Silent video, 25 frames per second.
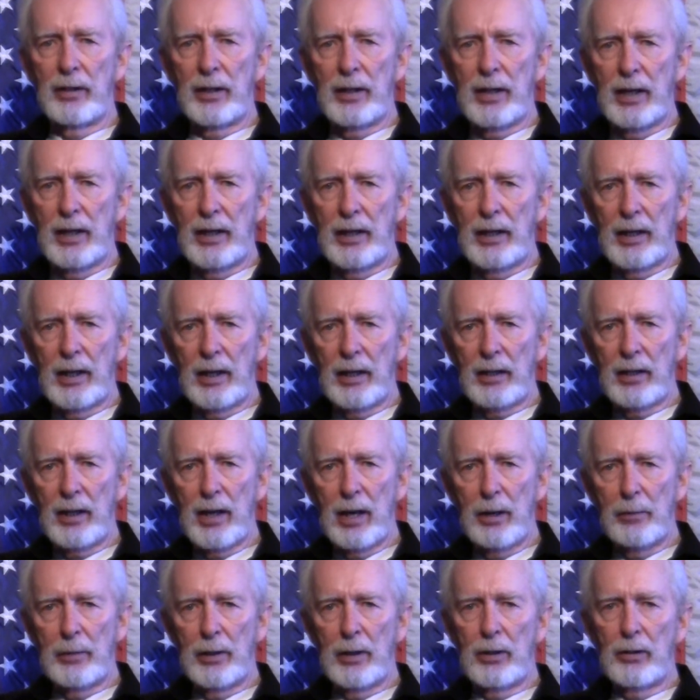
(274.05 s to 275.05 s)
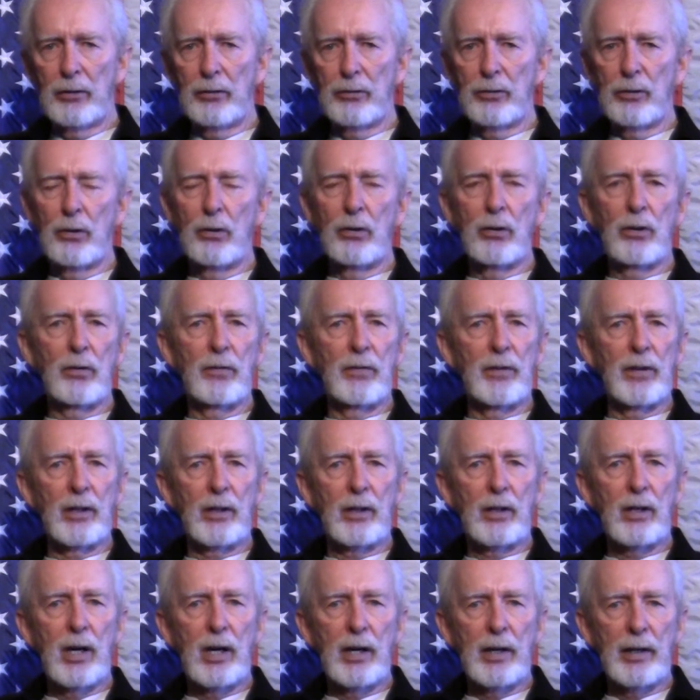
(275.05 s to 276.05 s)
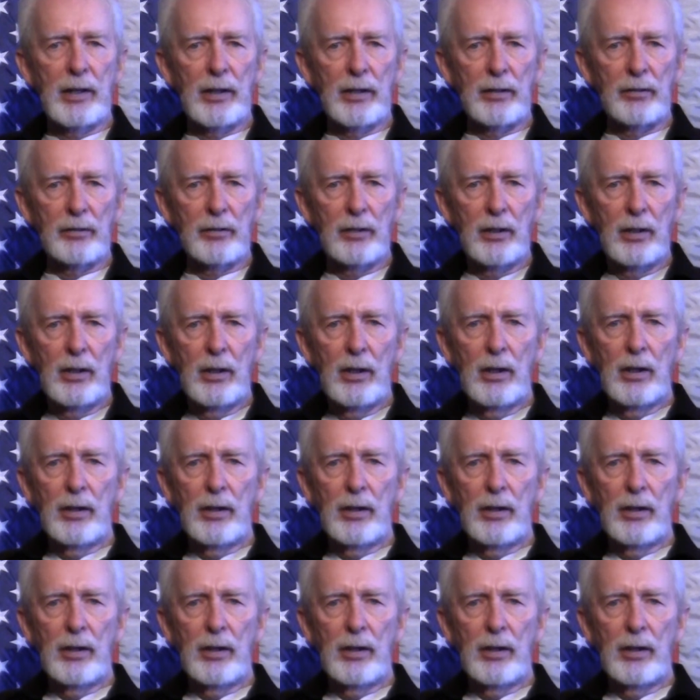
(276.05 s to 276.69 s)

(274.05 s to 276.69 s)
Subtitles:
regaining economic control over their colonies.